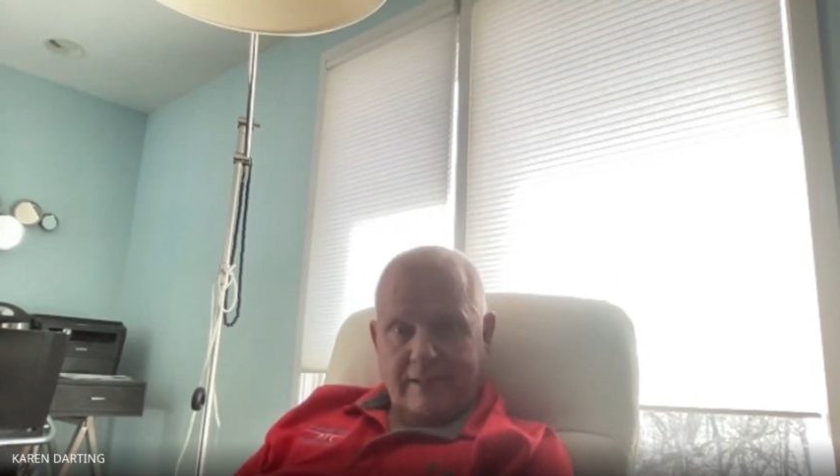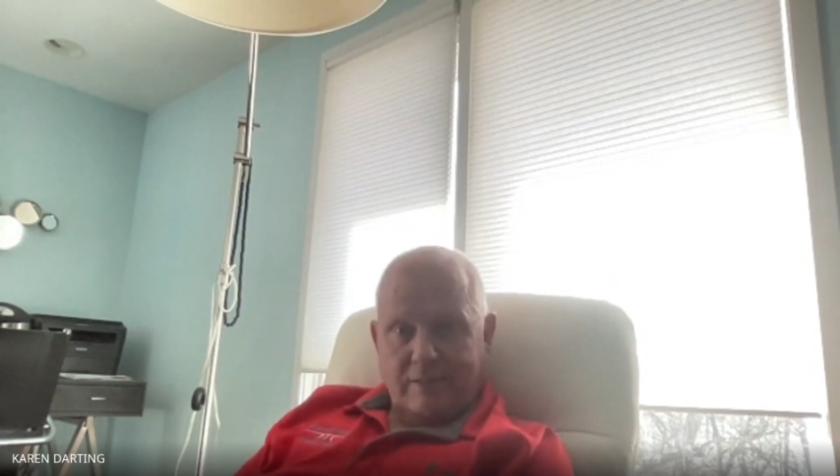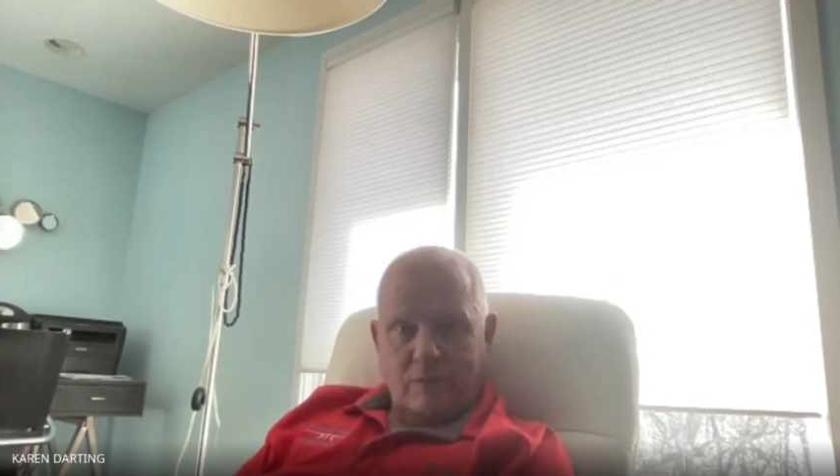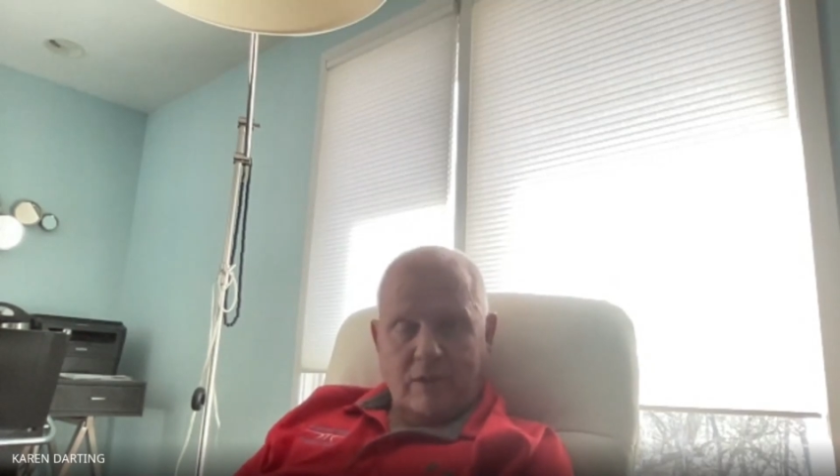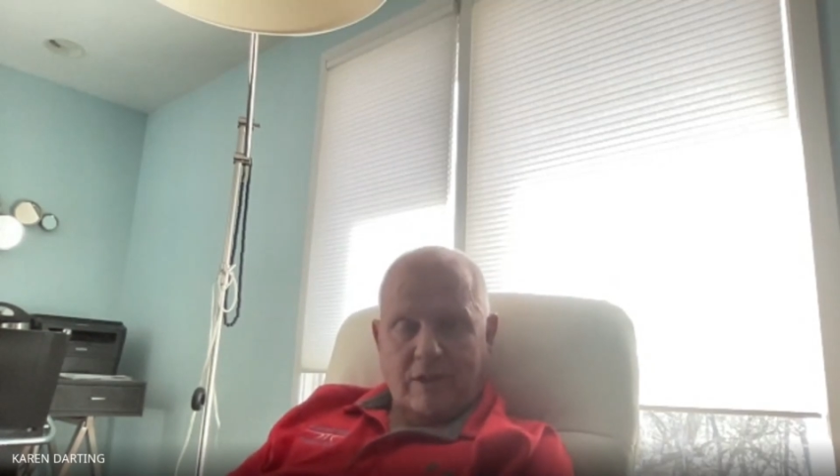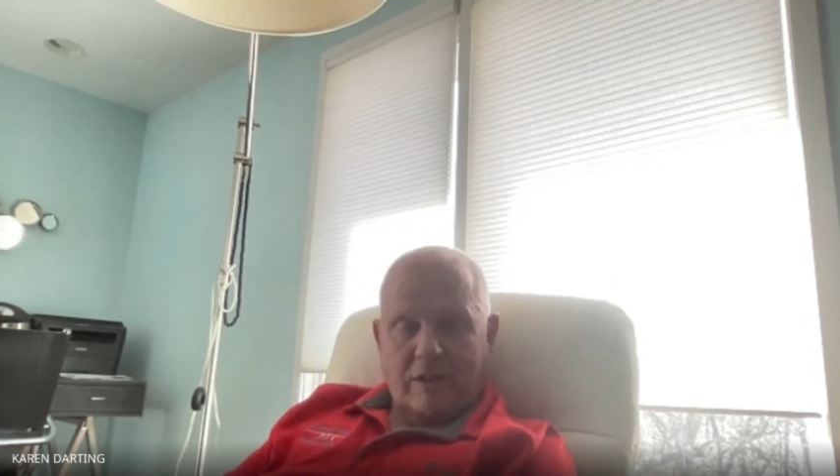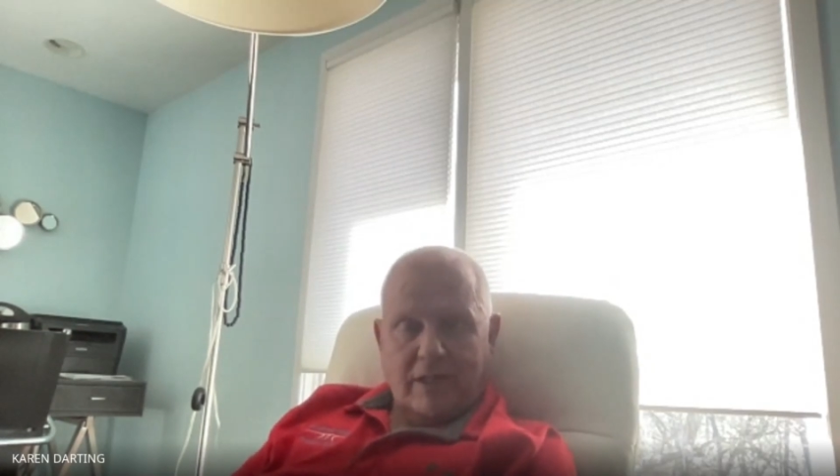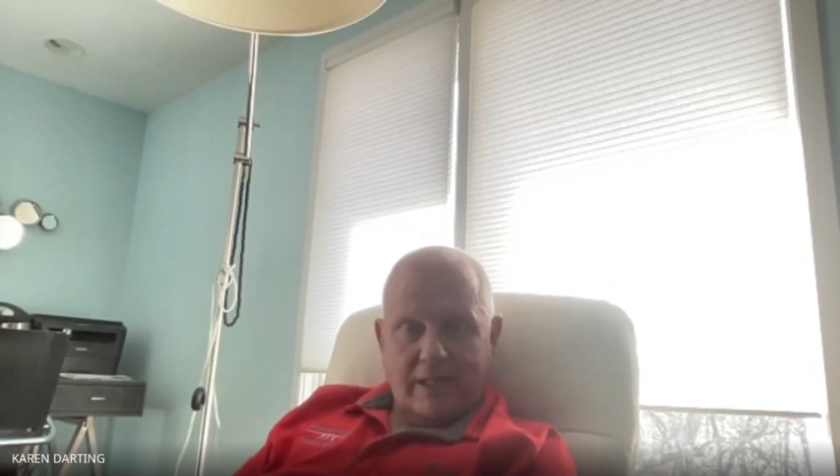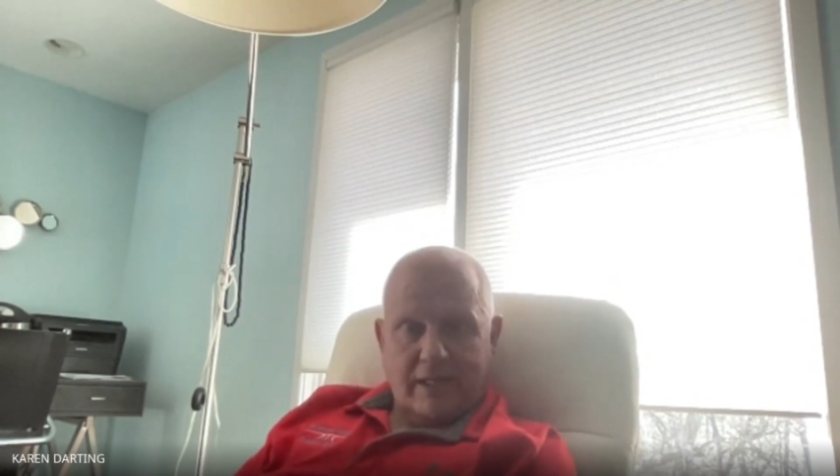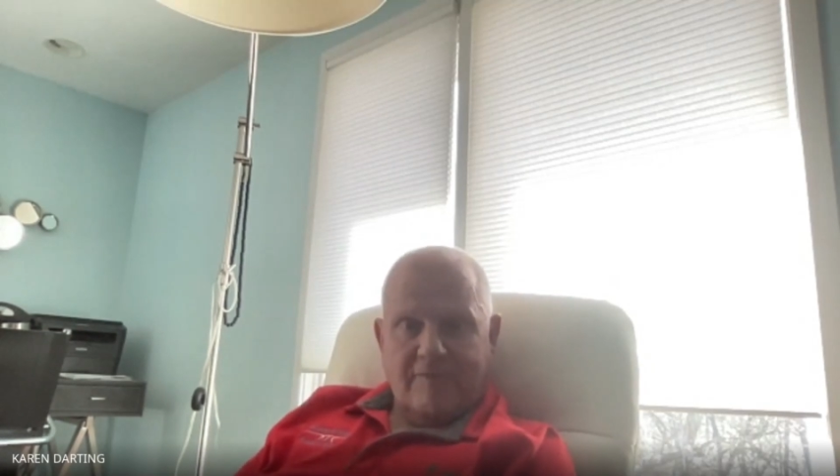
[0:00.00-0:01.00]
work
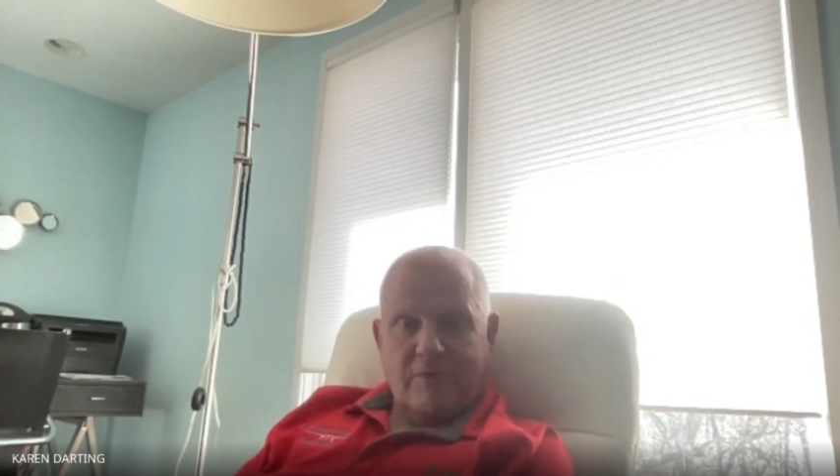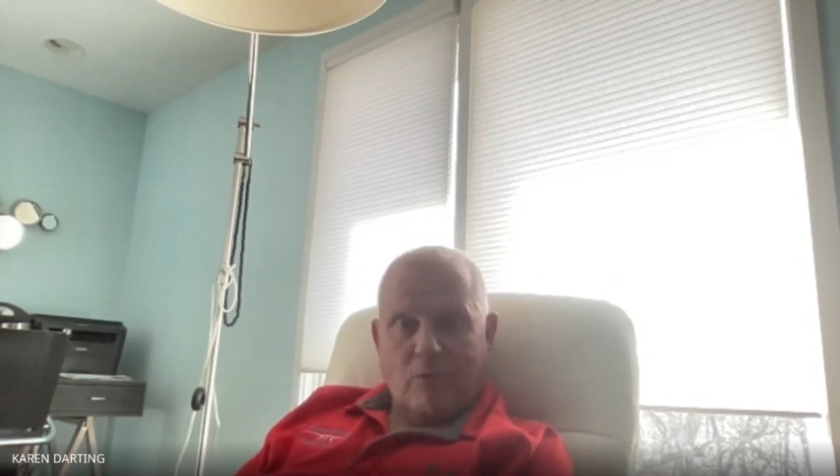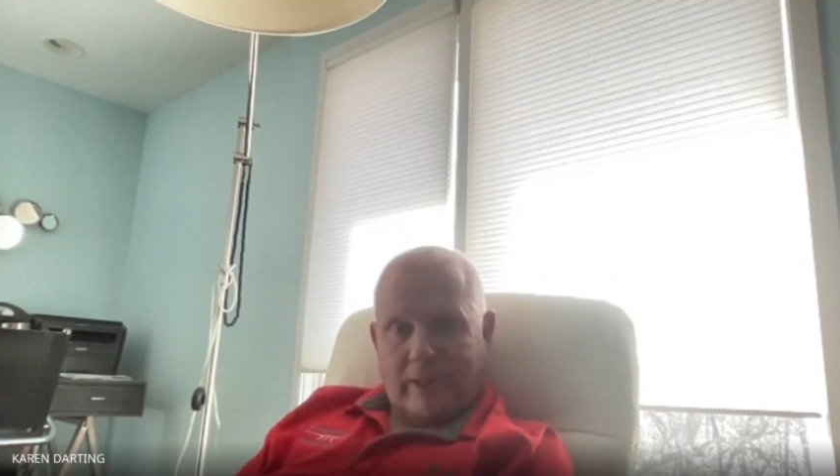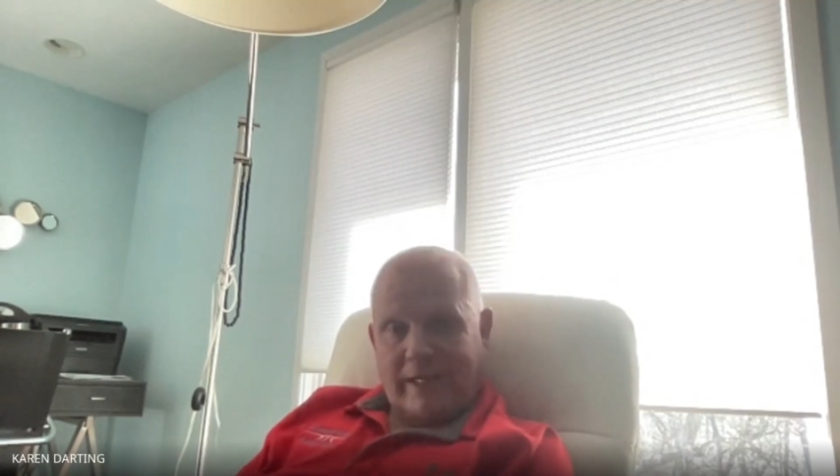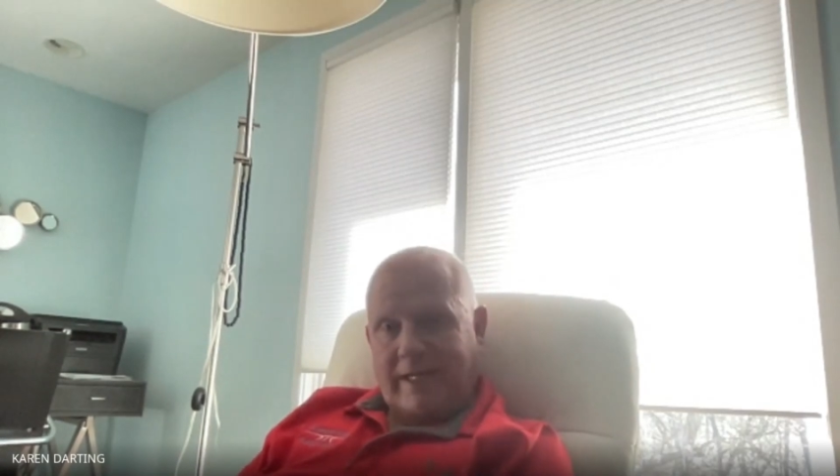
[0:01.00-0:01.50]
hard enough and win